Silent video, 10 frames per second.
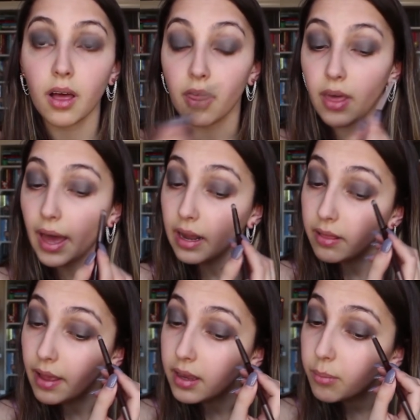that I
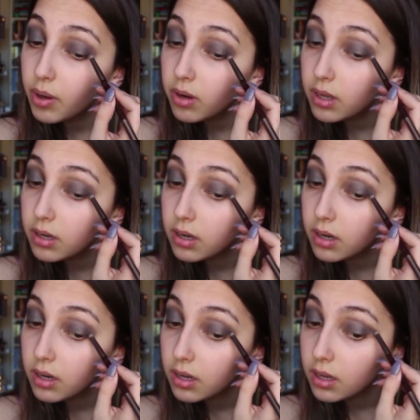like about it
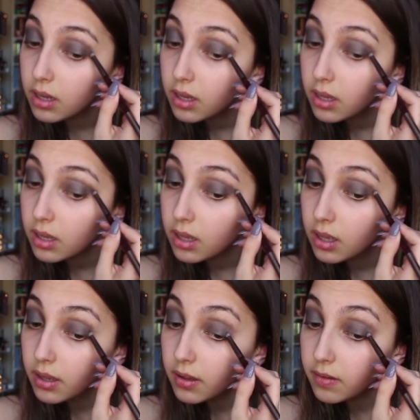
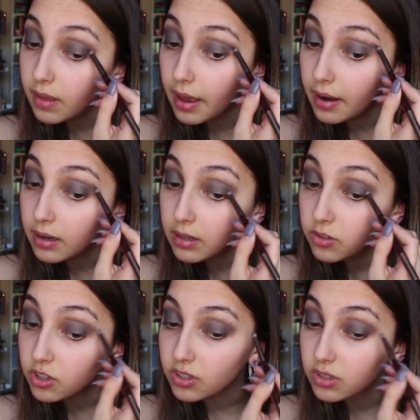is that it's
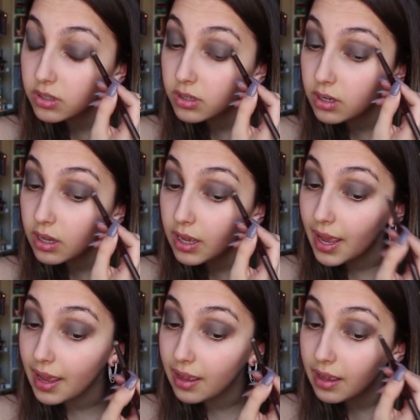just,
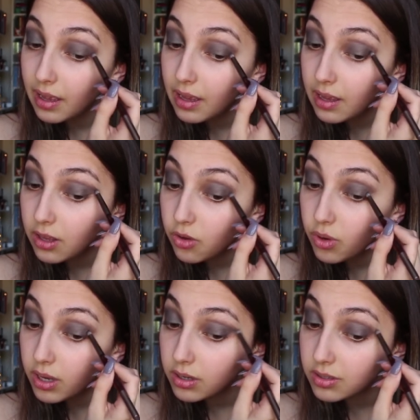you
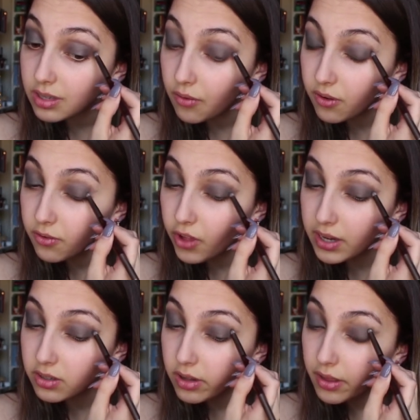can
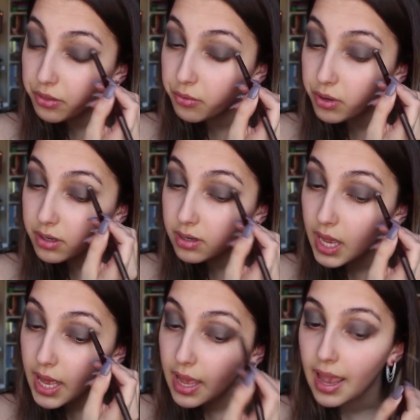self-reflect a lot through it
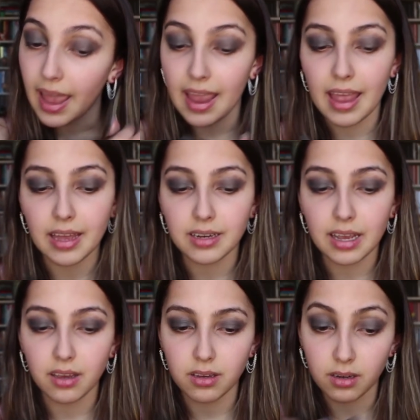and
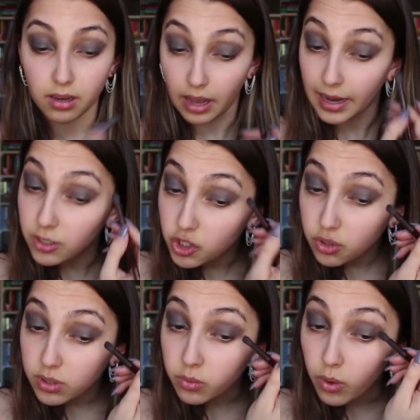it could guide you as